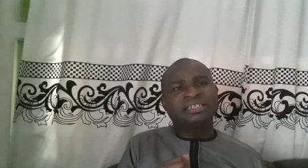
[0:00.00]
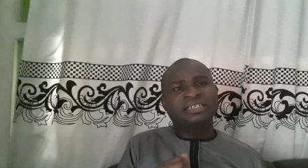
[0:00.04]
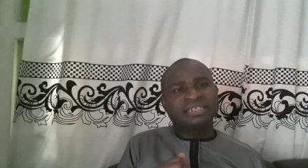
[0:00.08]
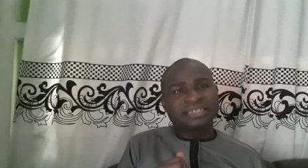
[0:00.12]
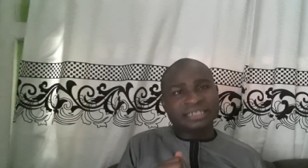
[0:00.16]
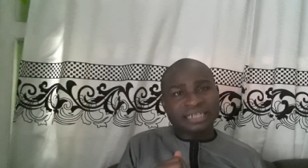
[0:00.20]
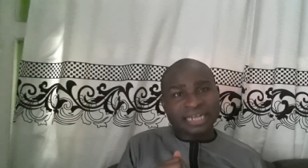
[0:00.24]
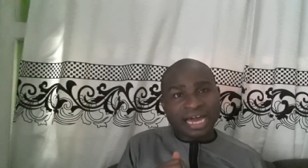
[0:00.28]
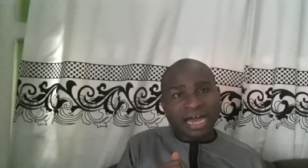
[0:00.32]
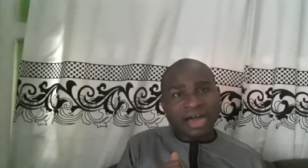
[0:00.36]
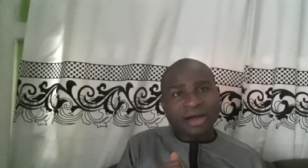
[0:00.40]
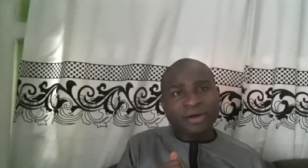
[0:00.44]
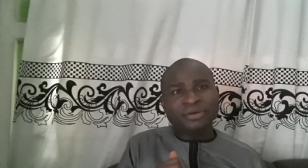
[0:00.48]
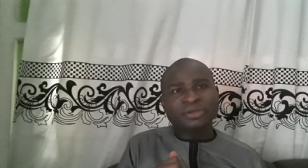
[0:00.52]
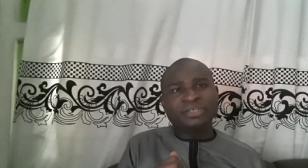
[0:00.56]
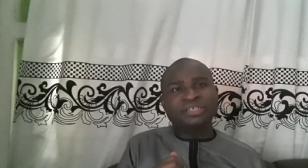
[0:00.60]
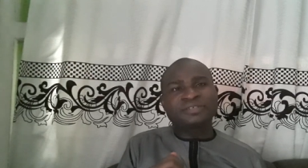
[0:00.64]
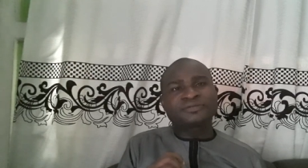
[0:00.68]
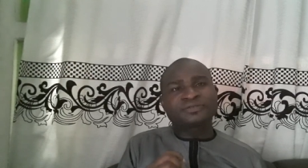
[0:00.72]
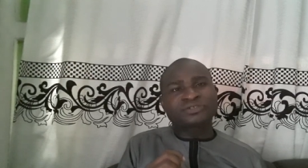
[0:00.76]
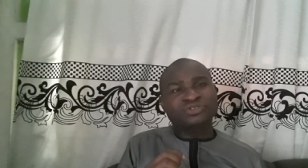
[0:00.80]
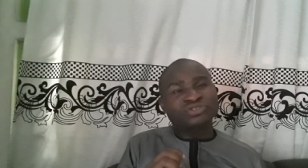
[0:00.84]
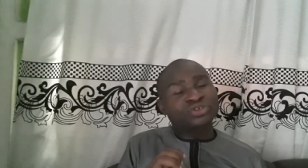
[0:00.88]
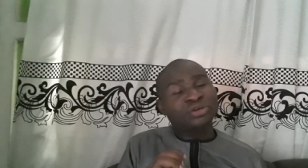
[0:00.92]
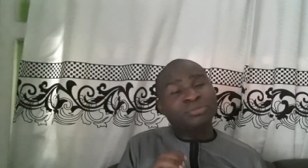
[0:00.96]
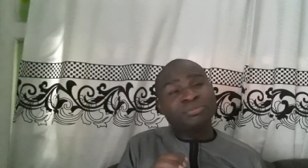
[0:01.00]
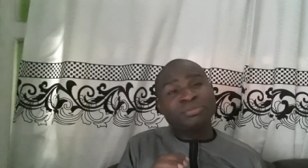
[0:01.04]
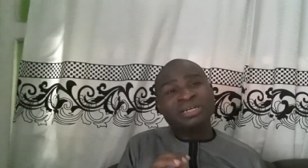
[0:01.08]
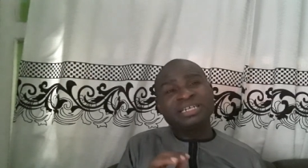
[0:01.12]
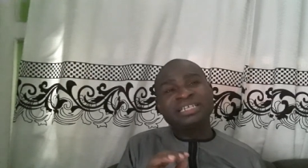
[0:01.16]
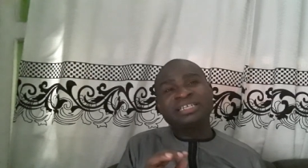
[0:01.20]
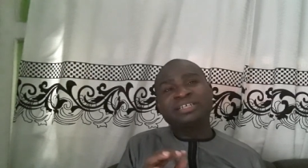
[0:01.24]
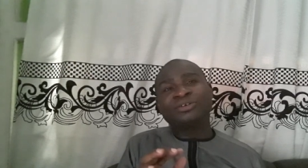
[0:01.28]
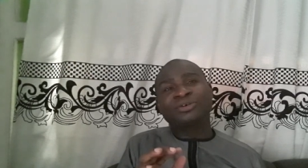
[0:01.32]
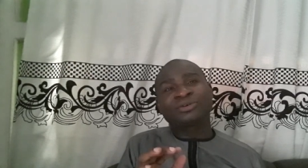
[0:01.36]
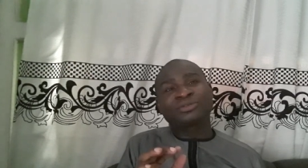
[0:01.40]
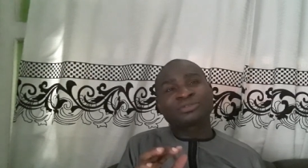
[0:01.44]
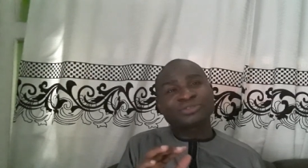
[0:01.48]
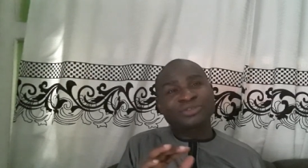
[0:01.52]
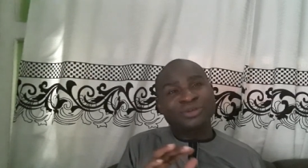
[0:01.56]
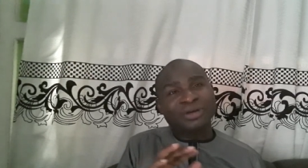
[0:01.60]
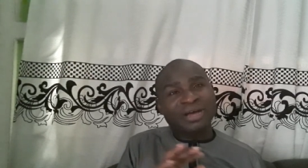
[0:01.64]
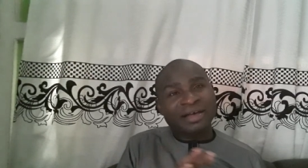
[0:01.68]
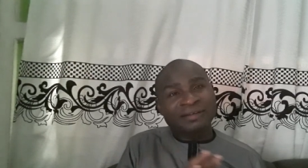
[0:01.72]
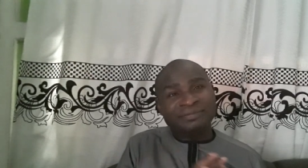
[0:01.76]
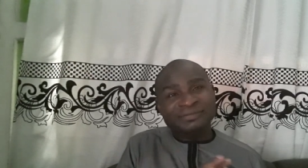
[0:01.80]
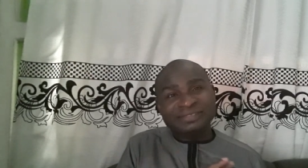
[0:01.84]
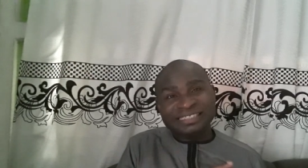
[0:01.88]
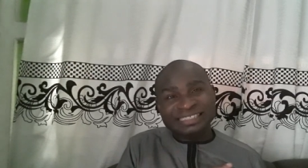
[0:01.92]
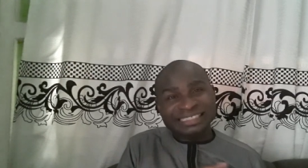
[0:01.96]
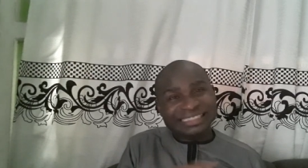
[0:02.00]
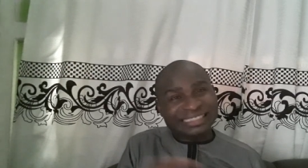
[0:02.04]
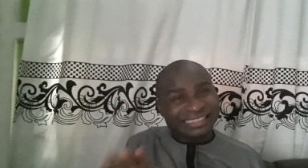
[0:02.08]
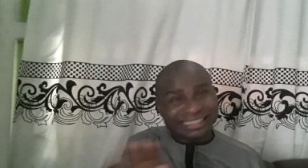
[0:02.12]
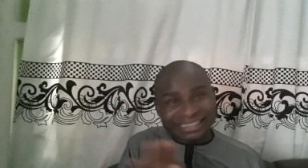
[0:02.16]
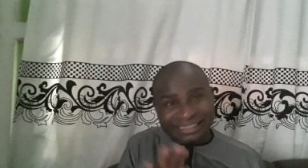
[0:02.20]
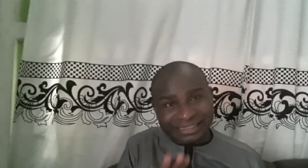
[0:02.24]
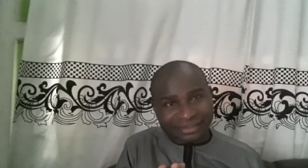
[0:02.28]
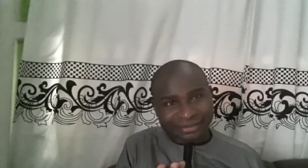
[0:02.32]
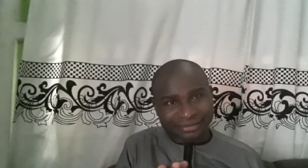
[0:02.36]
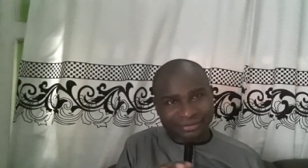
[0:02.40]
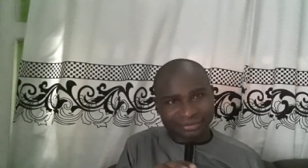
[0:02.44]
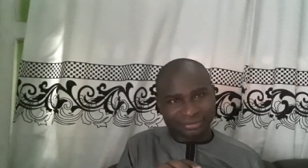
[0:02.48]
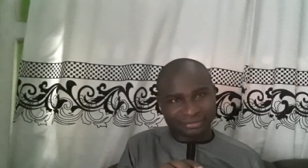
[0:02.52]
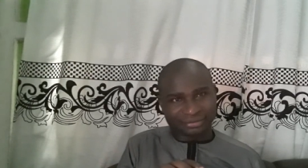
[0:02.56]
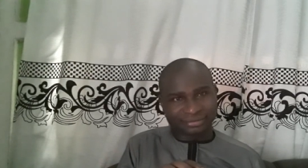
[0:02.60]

Now, if somebody does not have skill